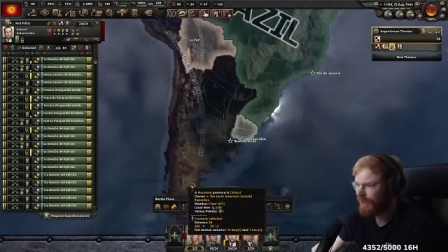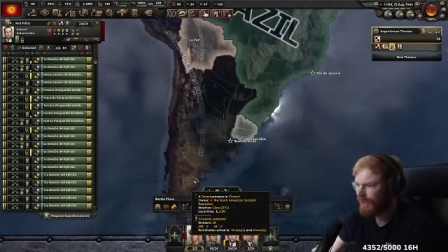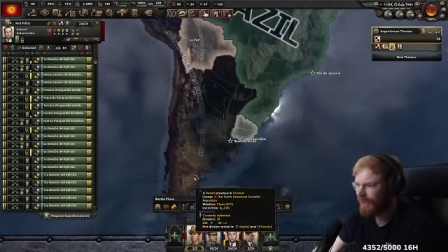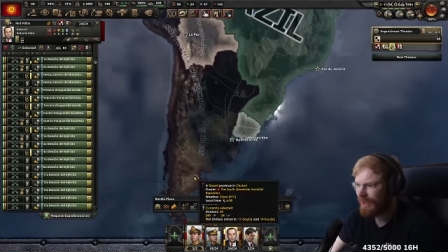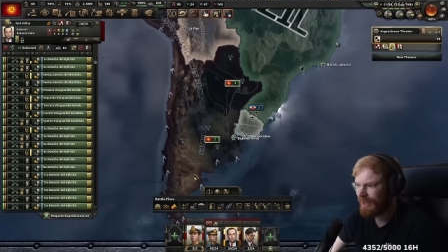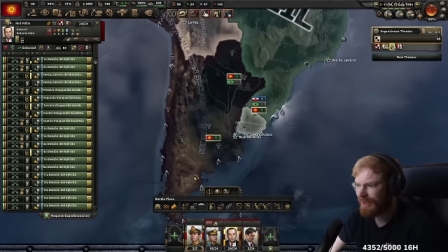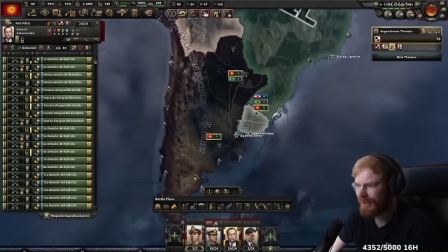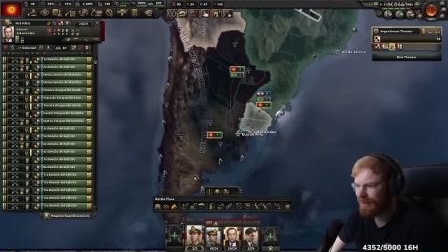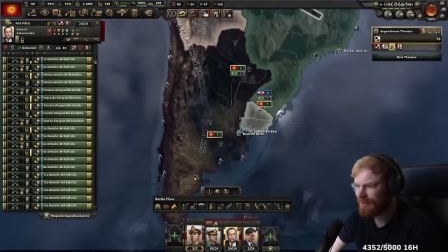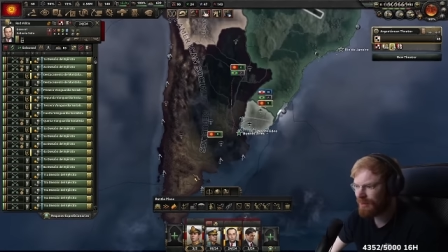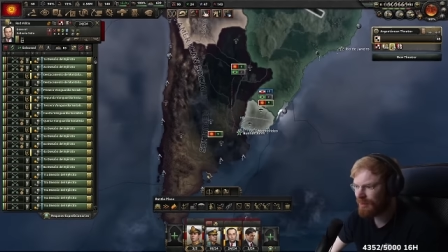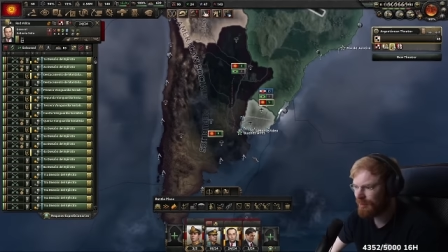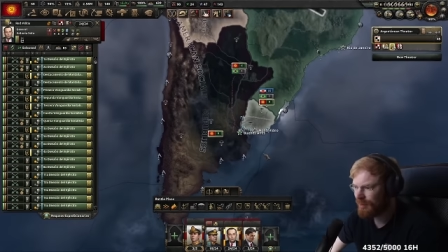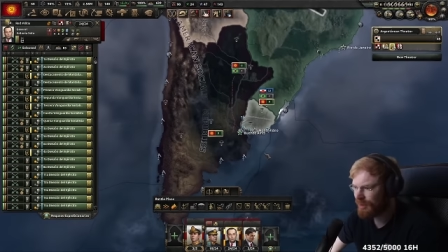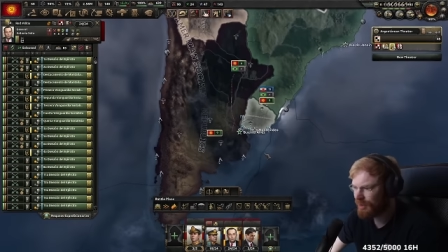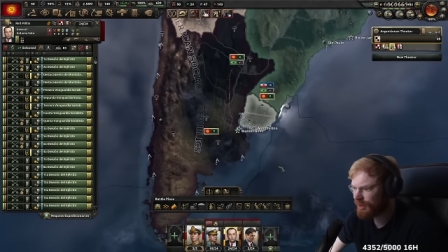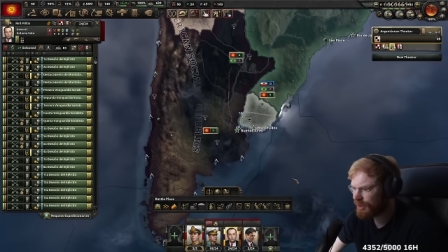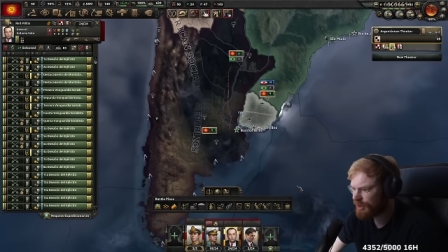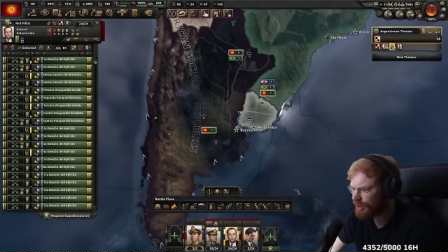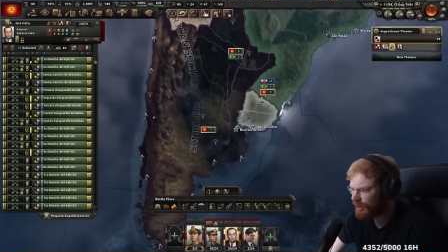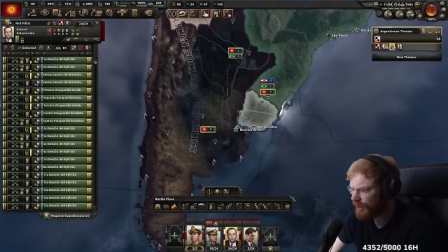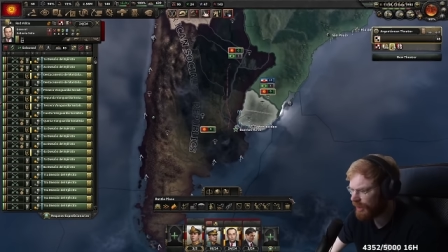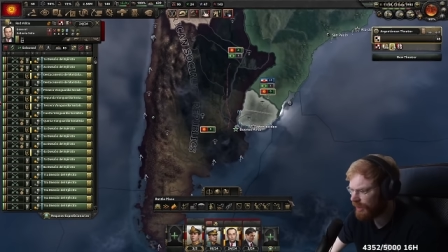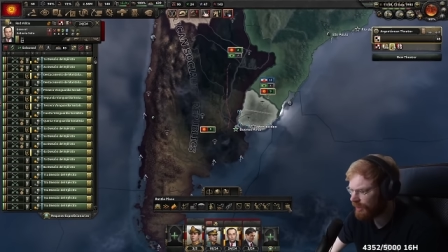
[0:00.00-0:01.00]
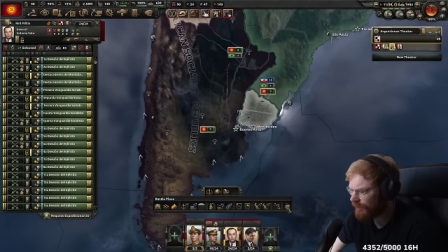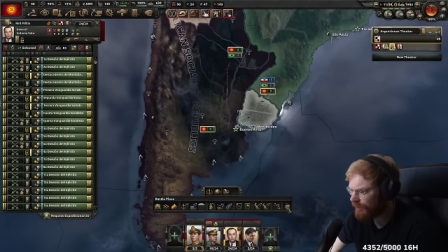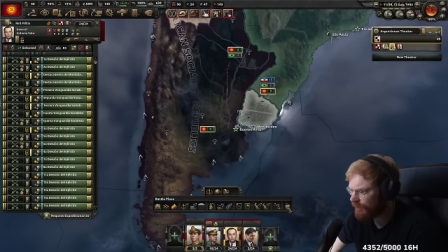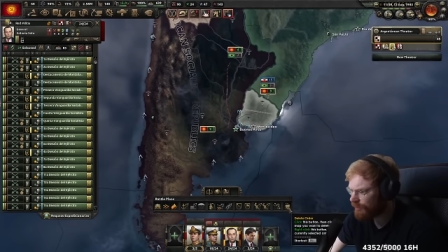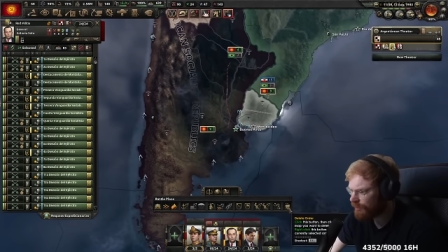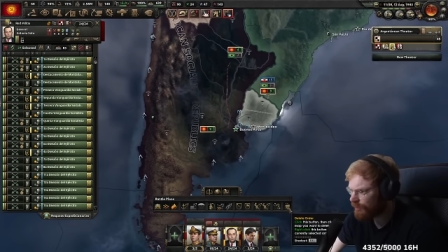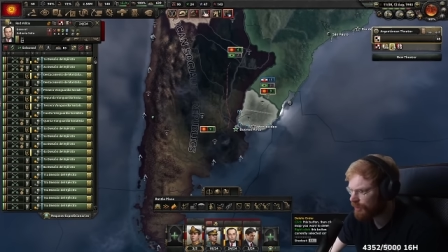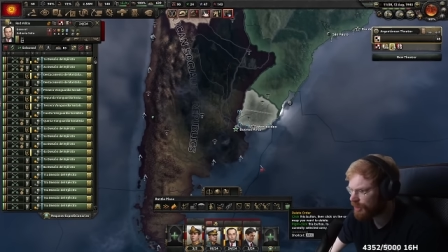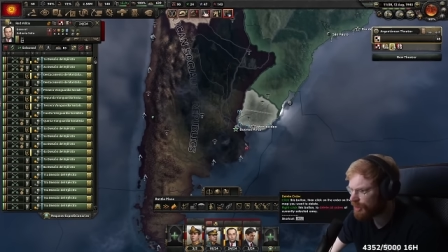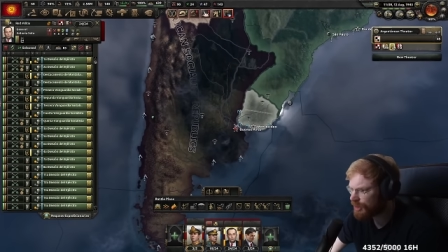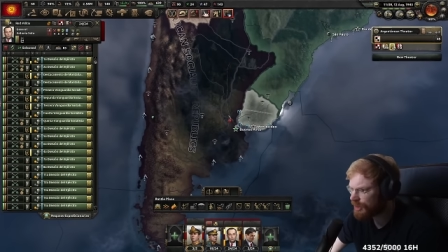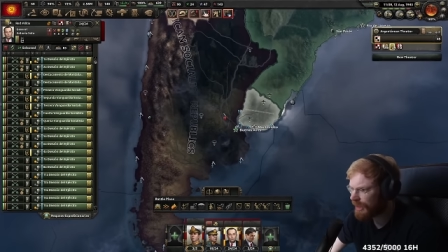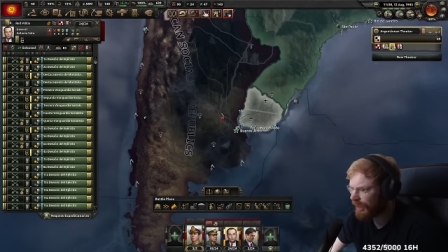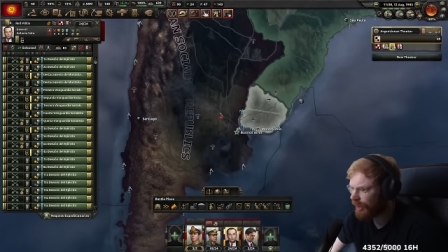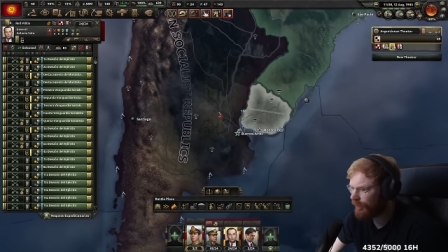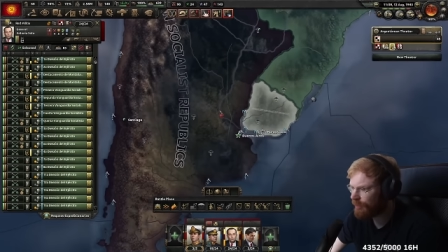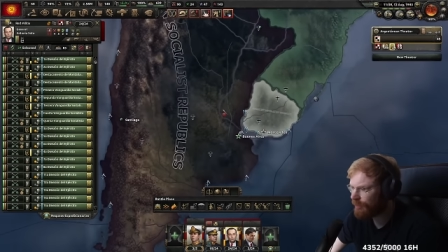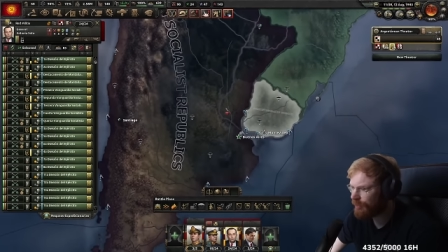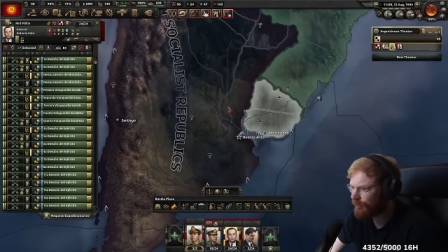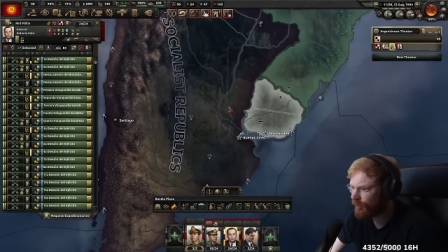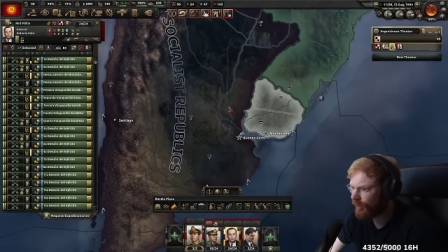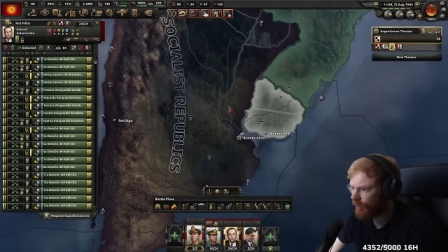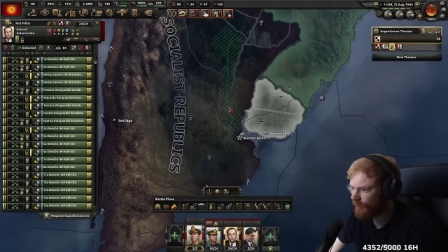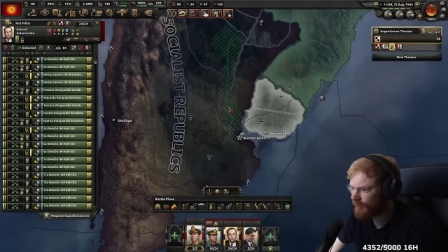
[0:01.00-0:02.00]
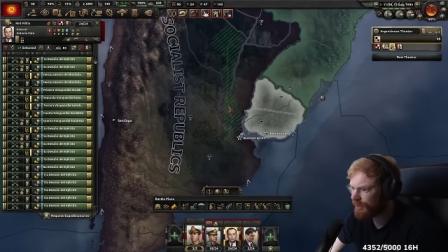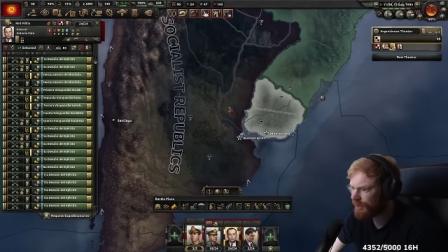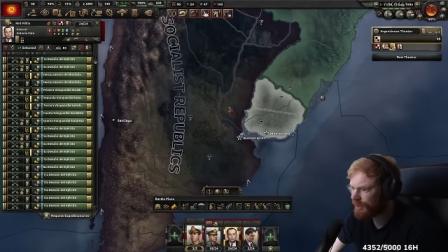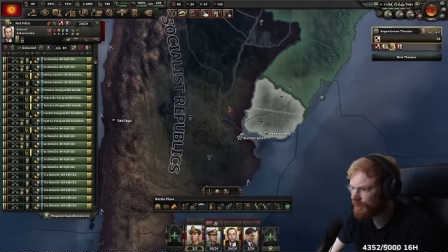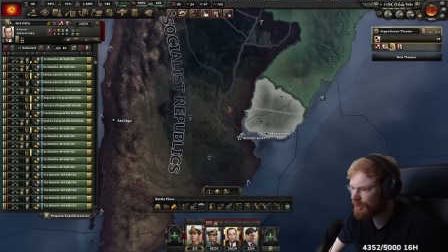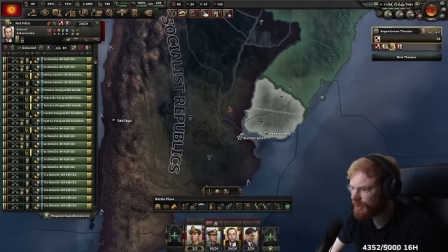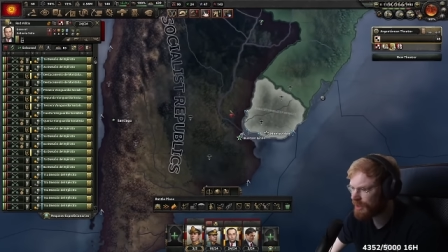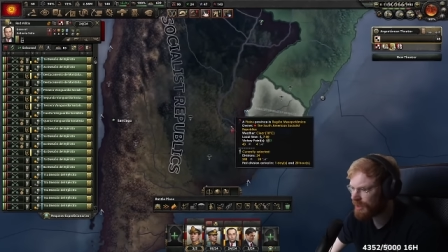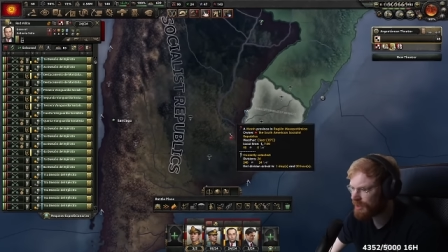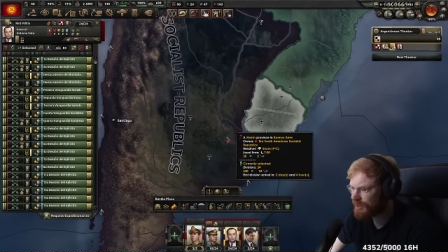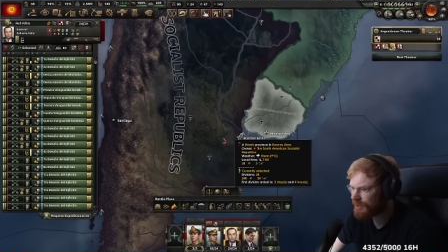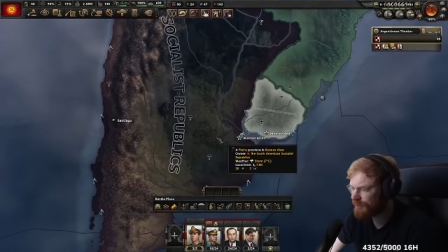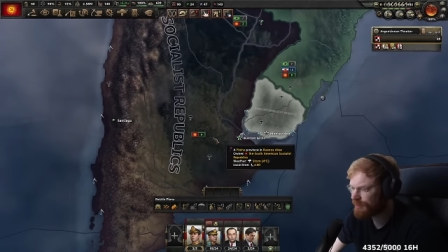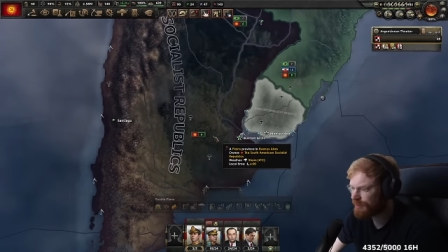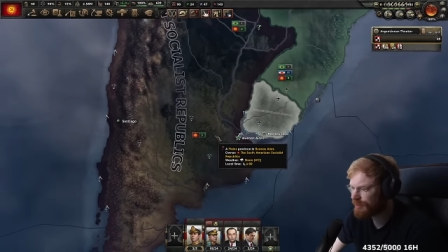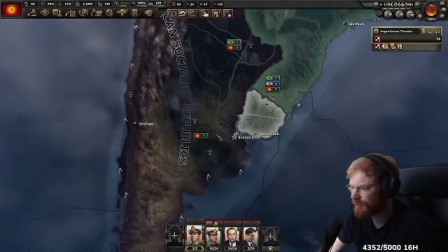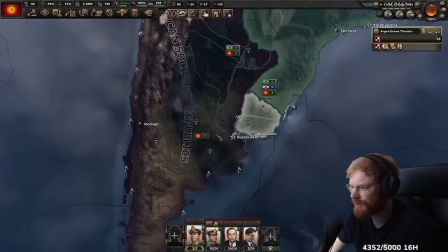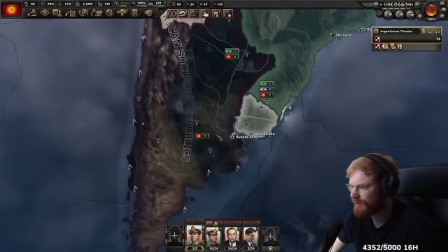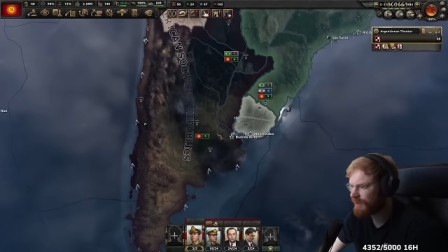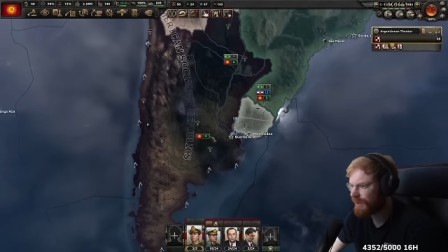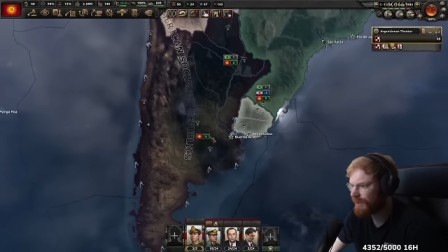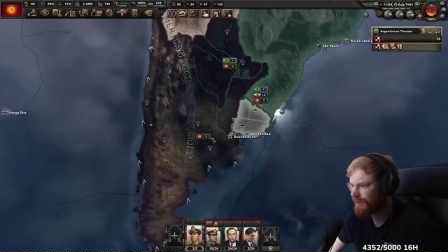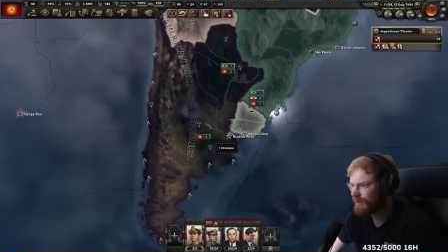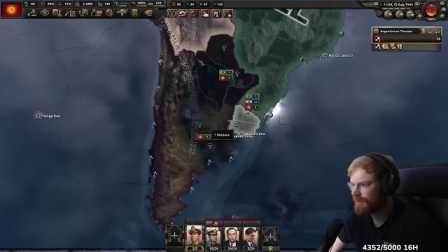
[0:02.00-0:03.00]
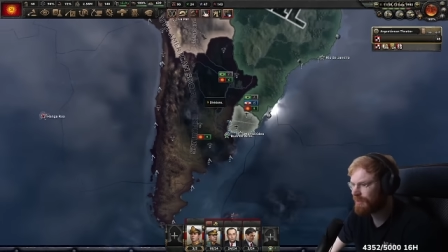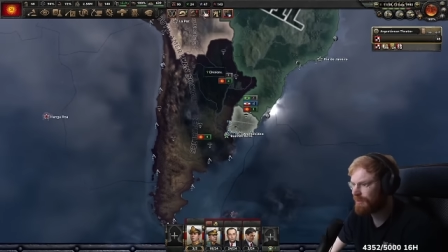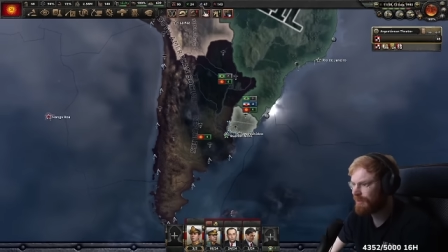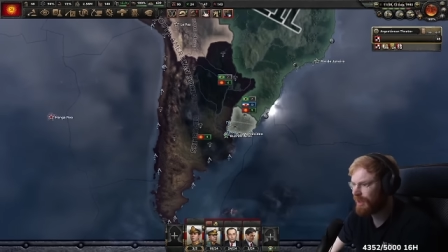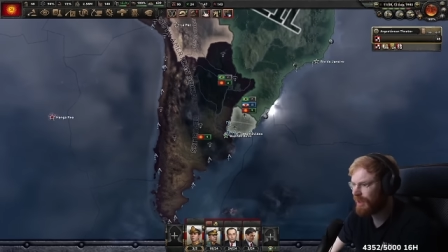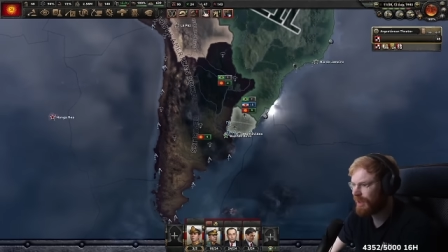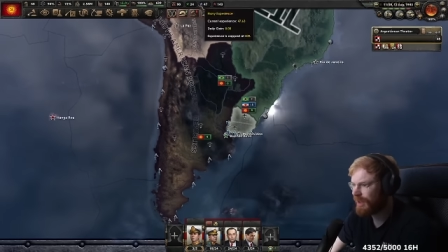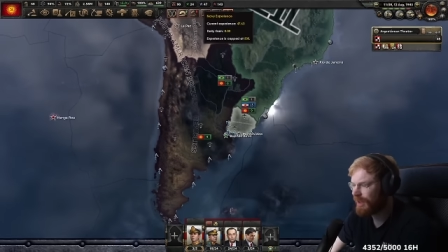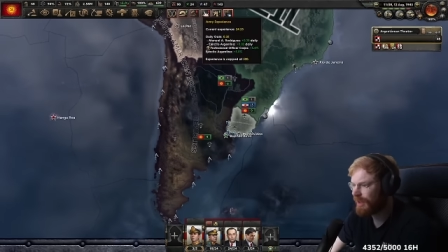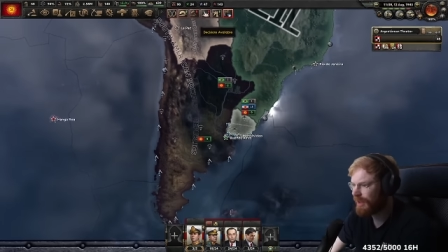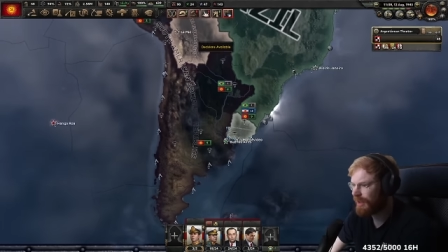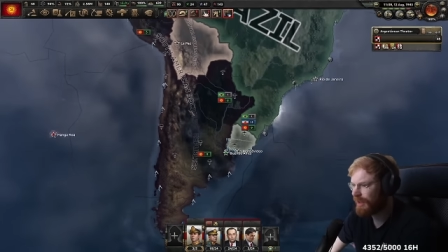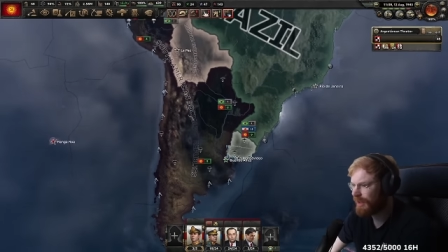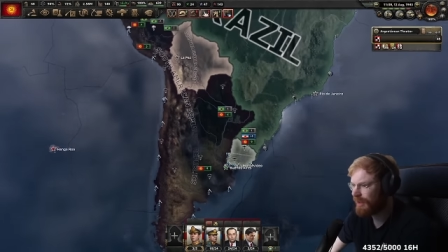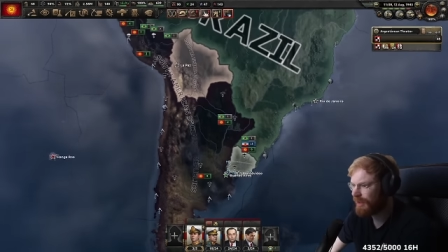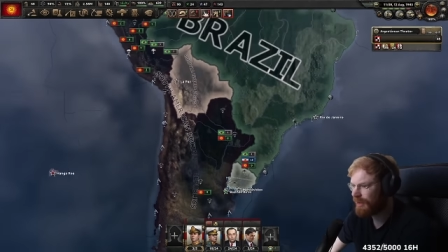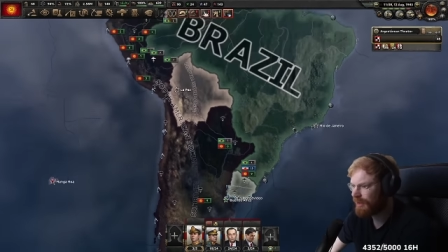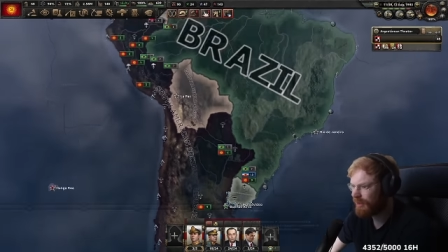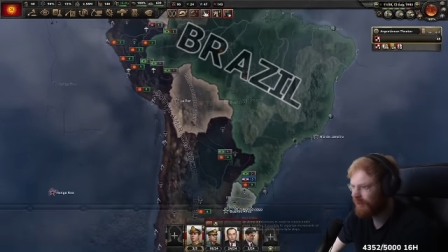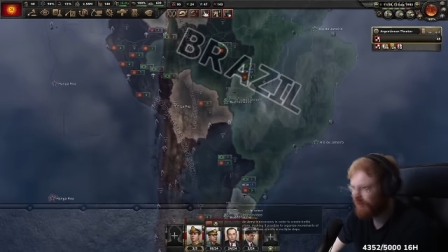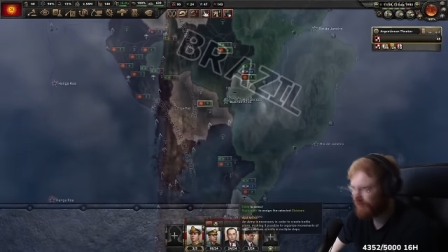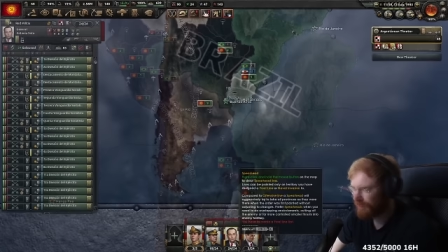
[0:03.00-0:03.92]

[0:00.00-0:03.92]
I got the militia, which now probably just has to protect my